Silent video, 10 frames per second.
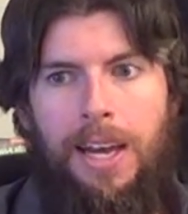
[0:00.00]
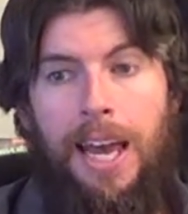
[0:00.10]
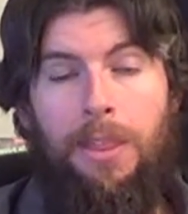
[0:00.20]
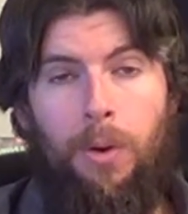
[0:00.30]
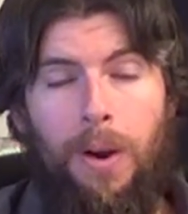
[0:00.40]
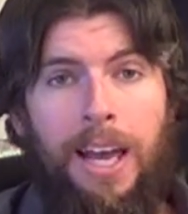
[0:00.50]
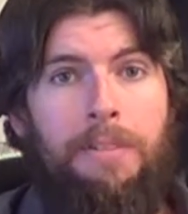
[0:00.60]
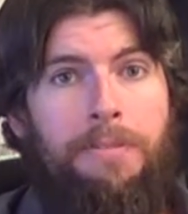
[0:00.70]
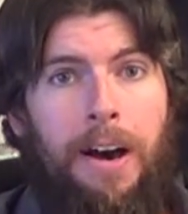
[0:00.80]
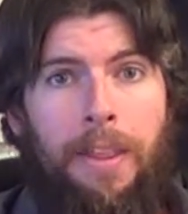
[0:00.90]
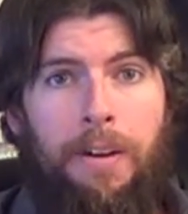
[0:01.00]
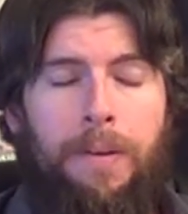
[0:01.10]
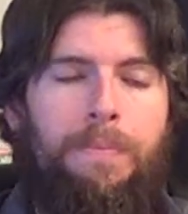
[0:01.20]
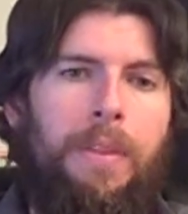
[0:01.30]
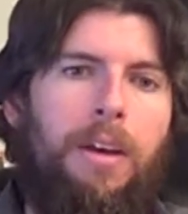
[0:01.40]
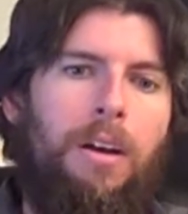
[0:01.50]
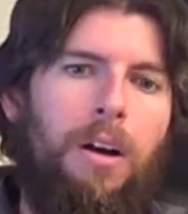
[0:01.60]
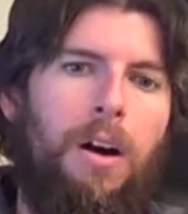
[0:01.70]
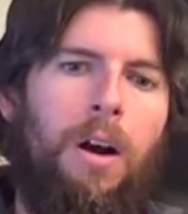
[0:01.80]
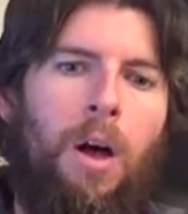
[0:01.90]
and the grandfather
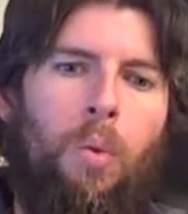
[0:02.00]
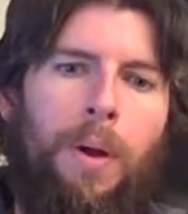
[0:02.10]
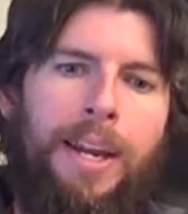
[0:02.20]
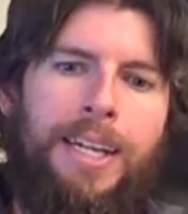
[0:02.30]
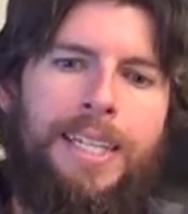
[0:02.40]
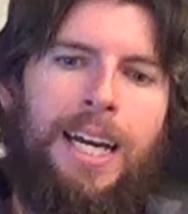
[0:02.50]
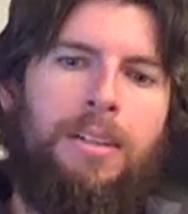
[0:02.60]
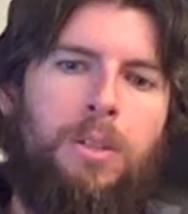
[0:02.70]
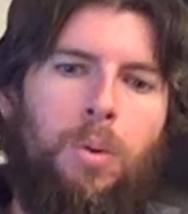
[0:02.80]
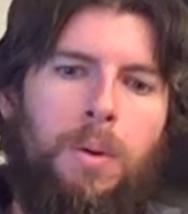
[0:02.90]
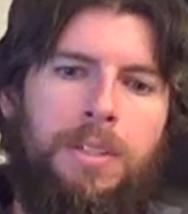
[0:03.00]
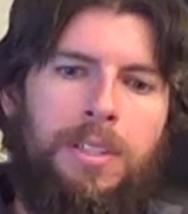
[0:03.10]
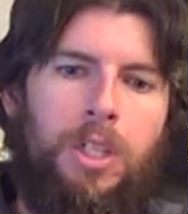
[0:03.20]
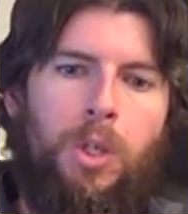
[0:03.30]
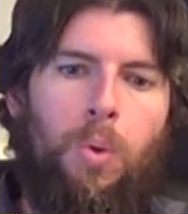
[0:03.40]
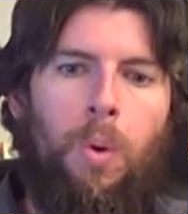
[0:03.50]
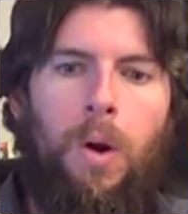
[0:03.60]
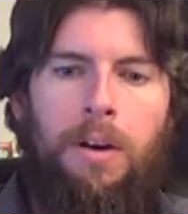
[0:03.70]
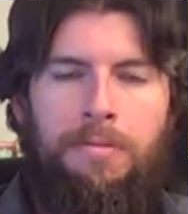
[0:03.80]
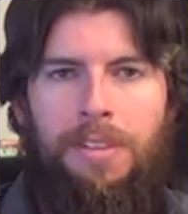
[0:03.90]
are all running down towards the
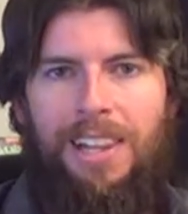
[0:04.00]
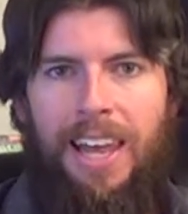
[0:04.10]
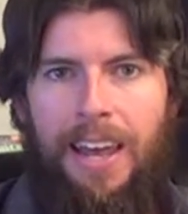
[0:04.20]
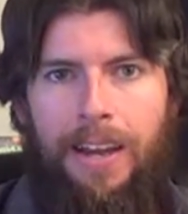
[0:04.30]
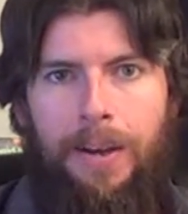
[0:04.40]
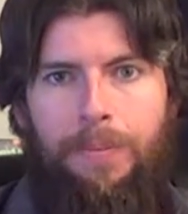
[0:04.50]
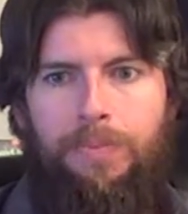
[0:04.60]
shore of the lake.